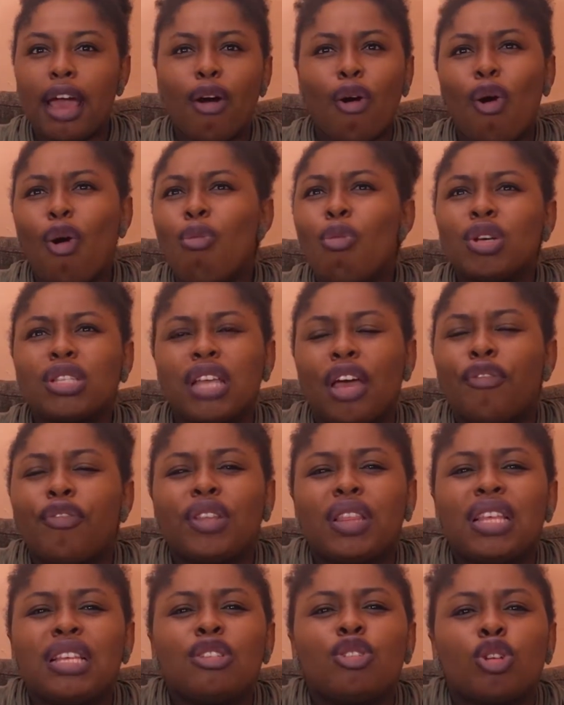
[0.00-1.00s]
Almost
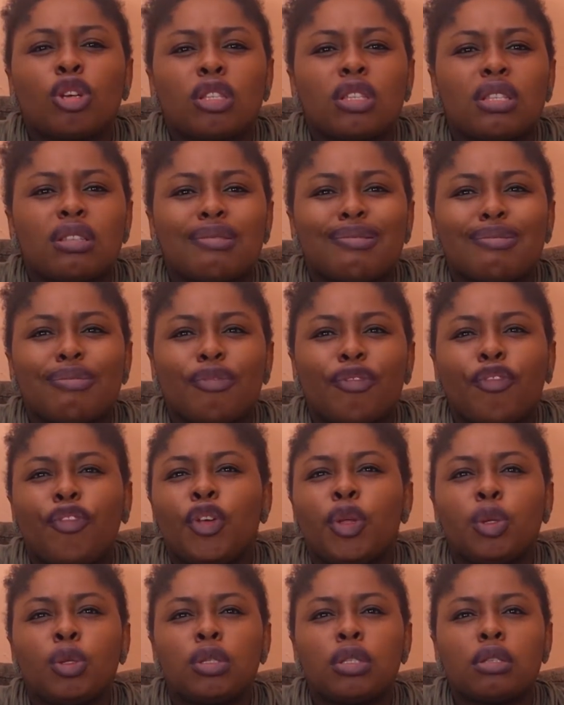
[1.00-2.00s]
everything just
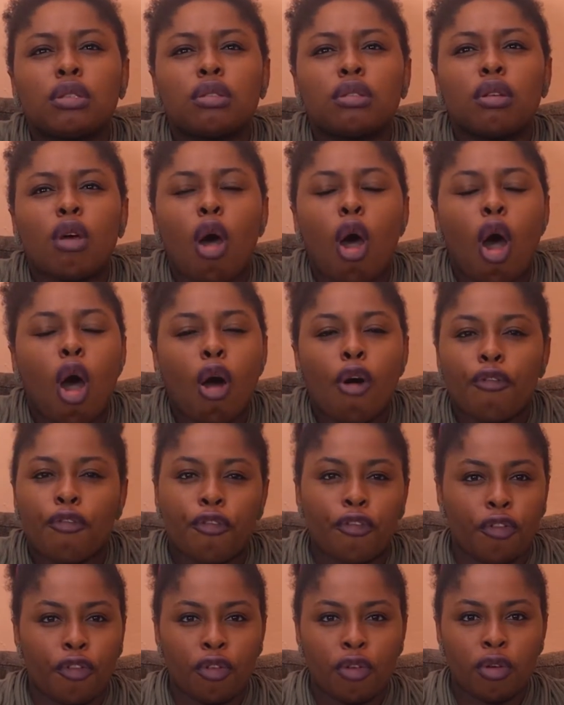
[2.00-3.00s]
feels
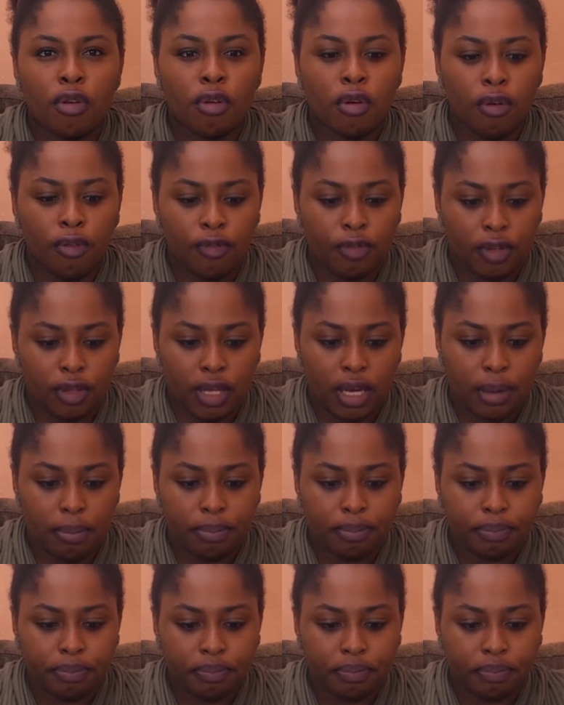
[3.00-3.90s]
off for them.